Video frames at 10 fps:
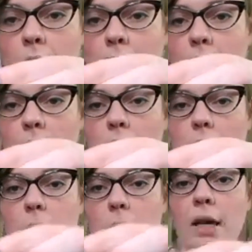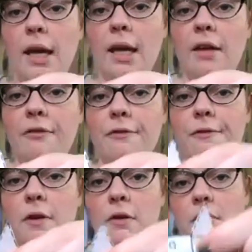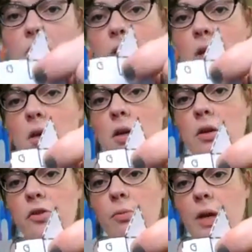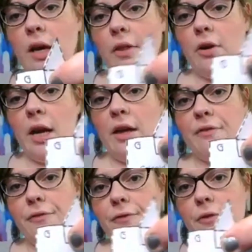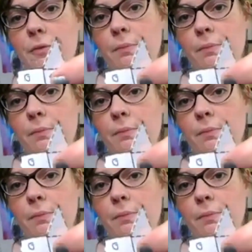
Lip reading: And gluing my F to my other F.